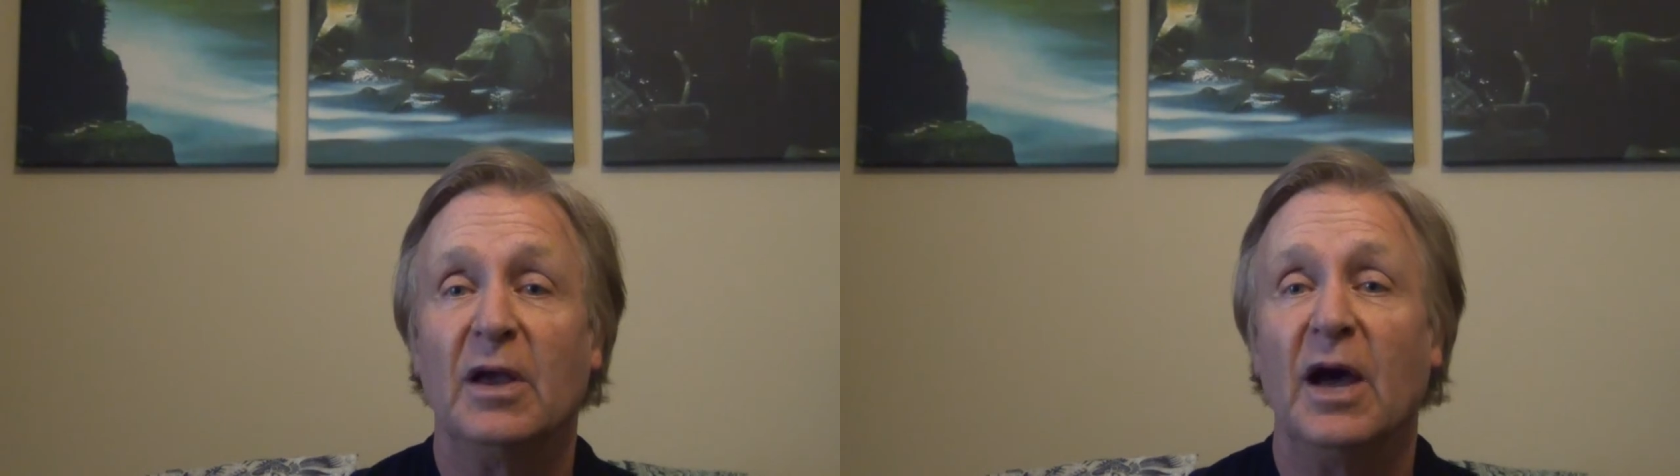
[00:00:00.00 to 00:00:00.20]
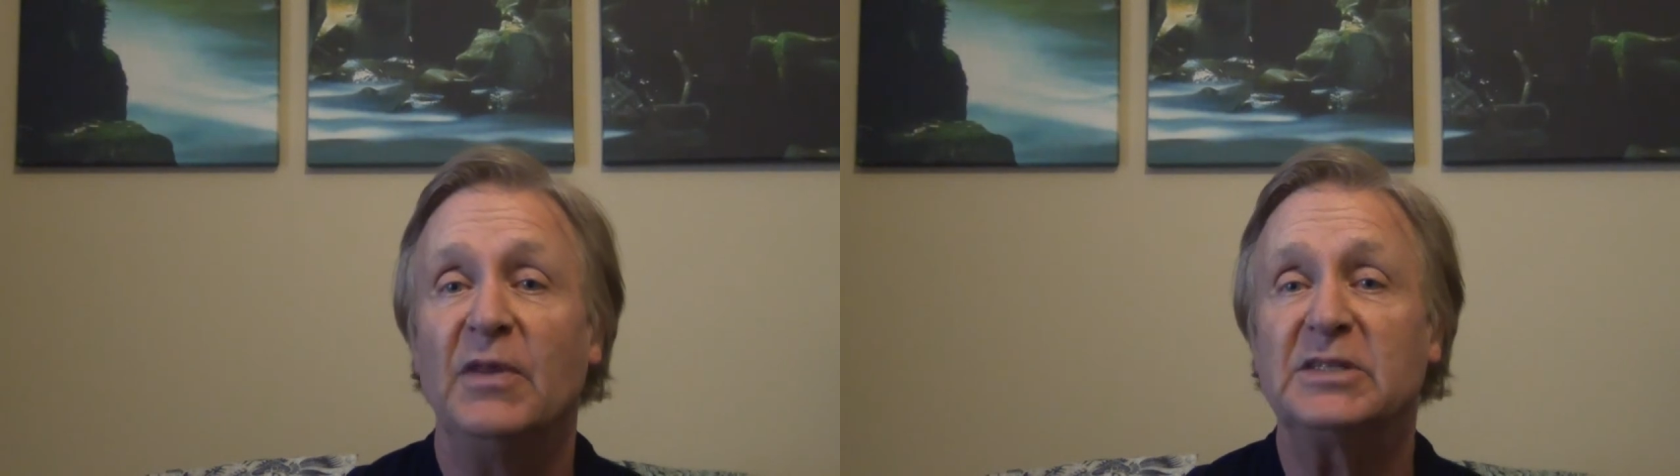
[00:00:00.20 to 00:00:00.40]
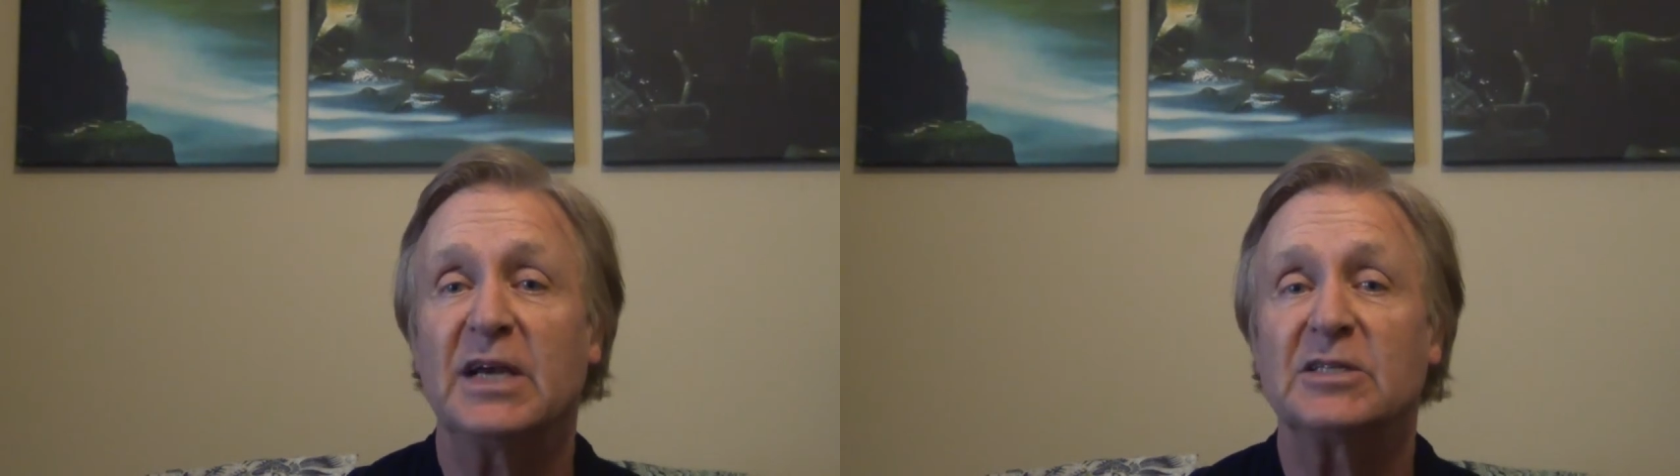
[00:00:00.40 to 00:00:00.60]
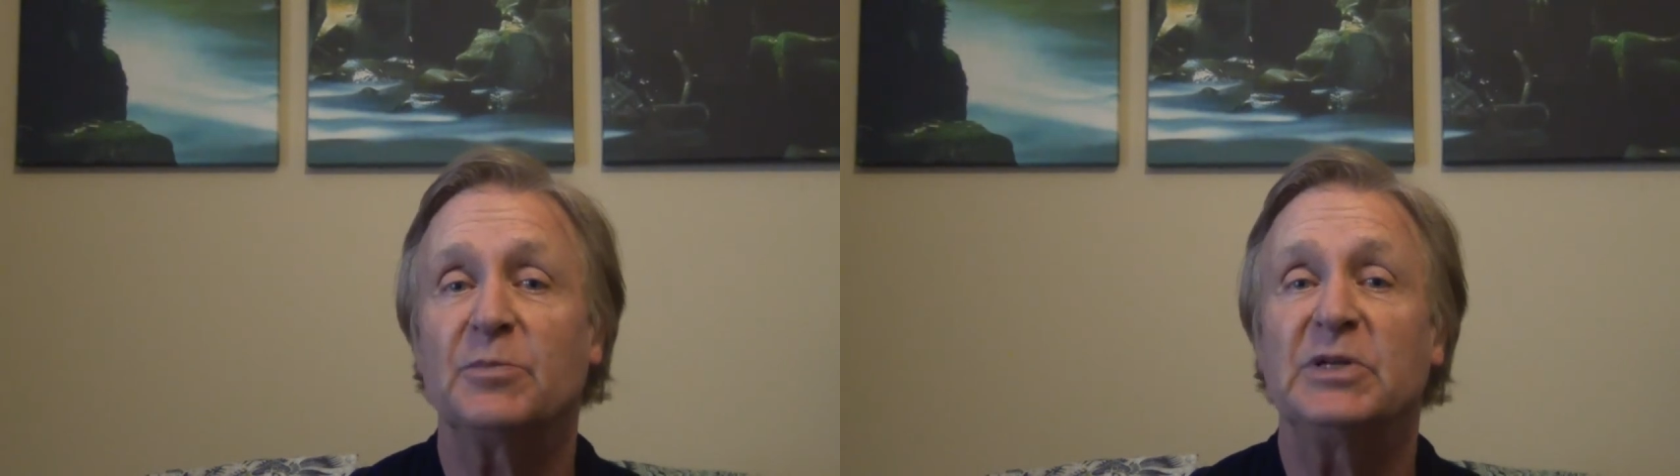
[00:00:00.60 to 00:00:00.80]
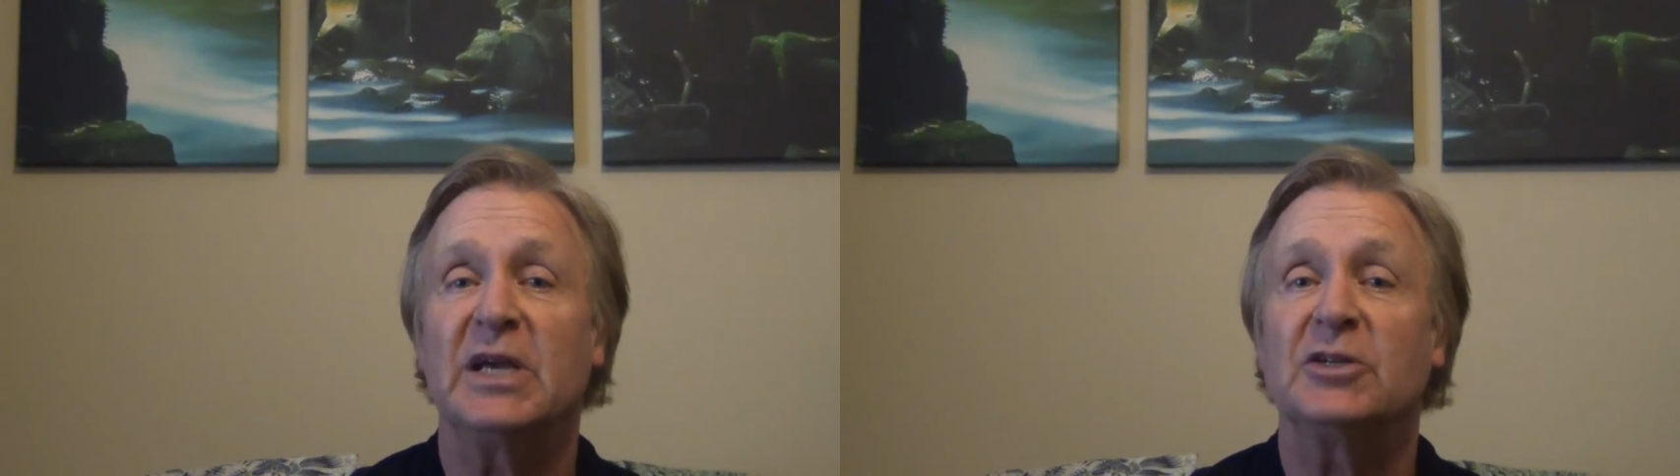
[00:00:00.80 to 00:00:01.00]
And this has the
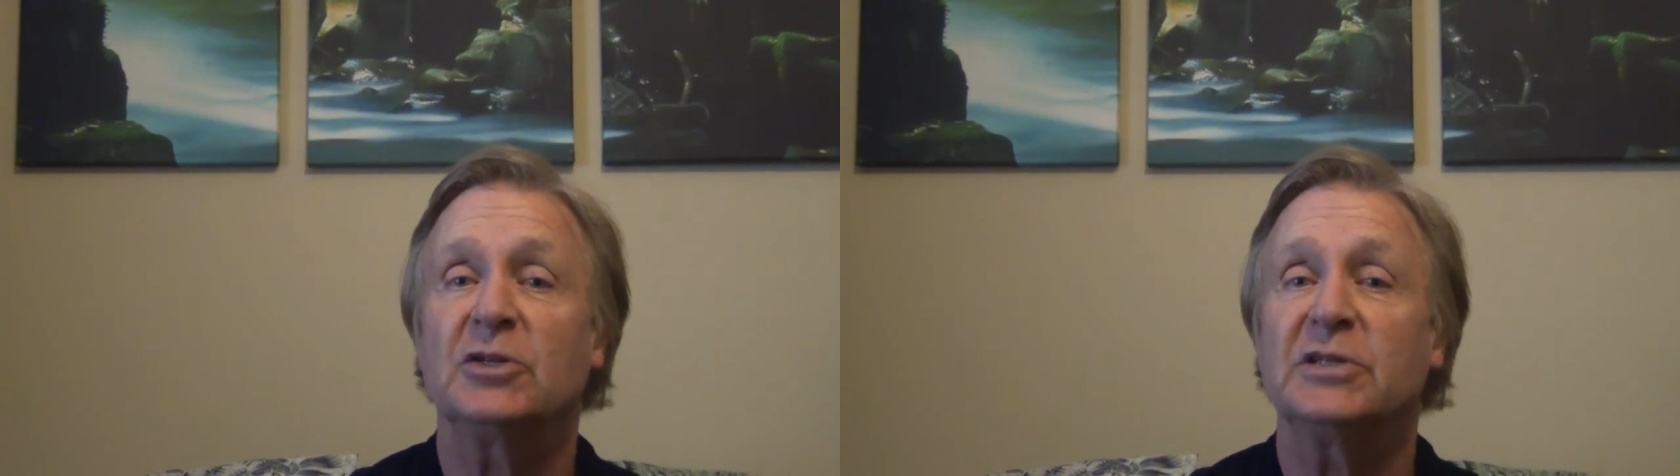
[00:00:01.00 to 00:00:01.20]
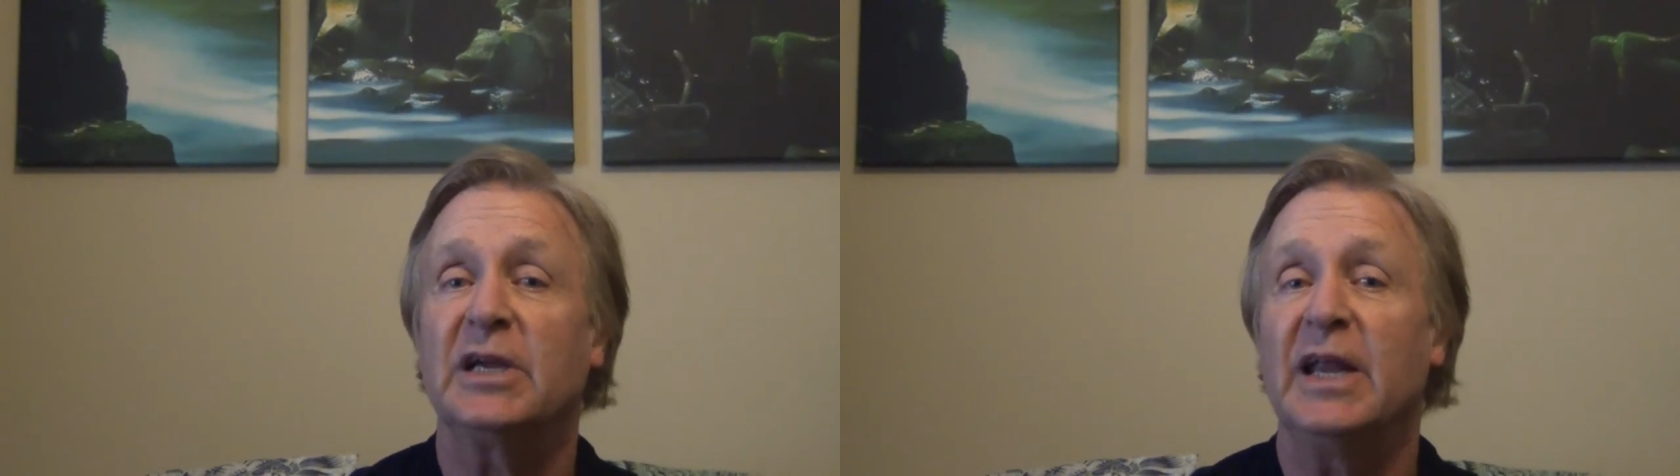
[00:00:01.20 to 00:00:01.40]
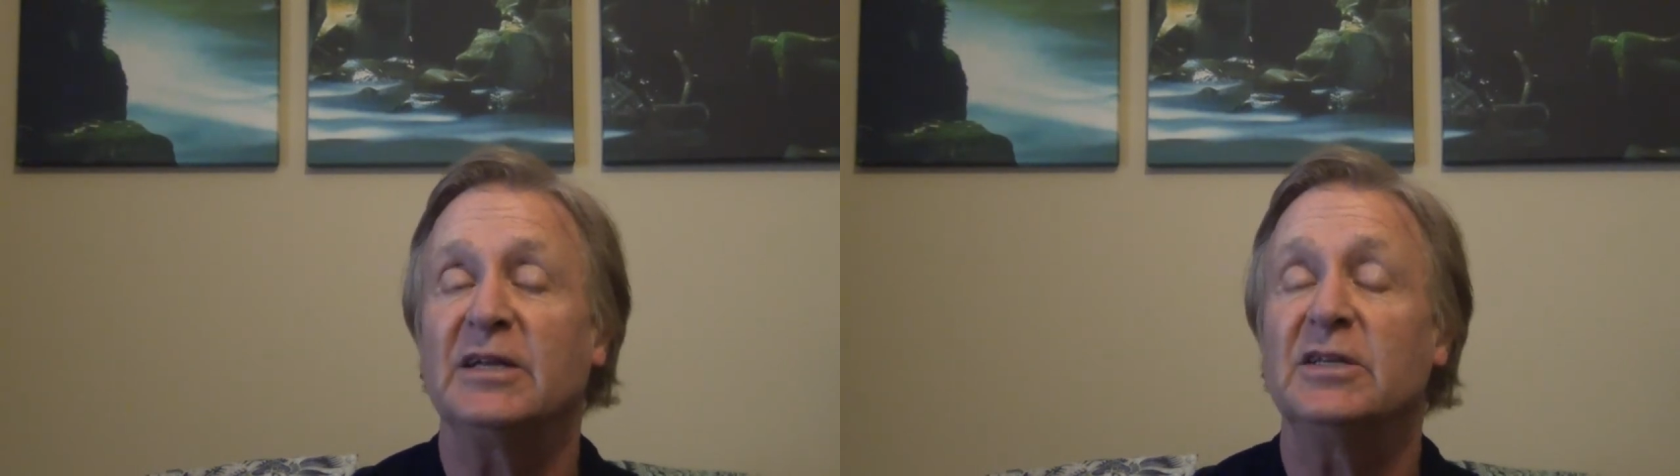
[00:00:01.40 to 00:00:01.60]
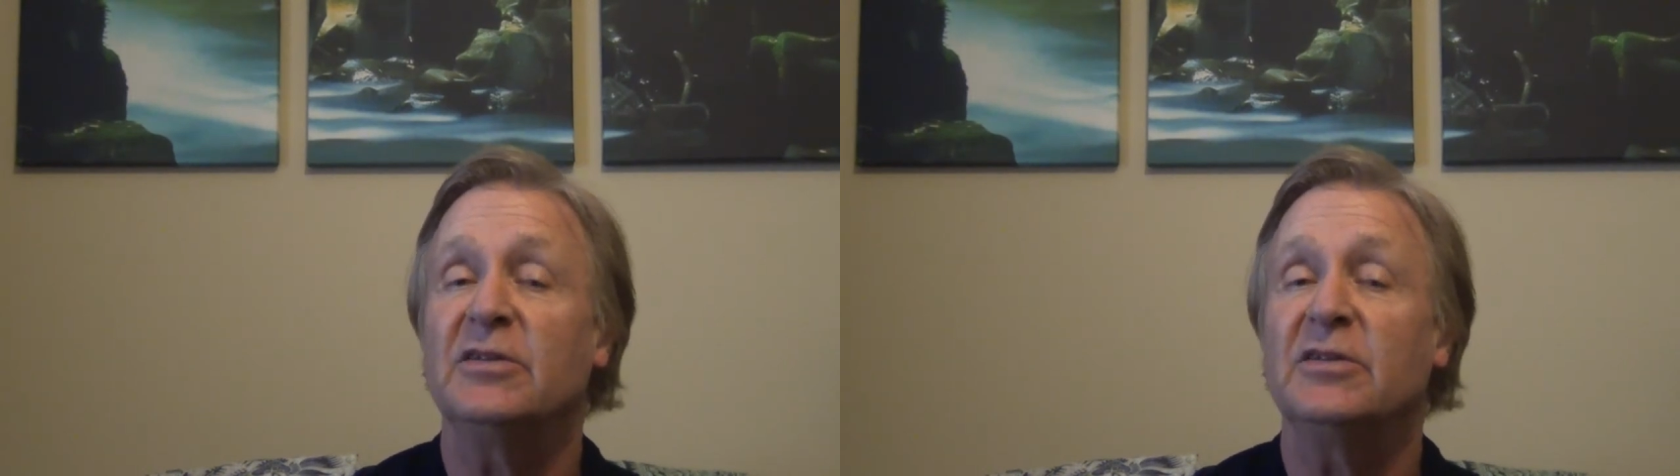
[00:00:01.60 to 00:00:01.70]
potential to connect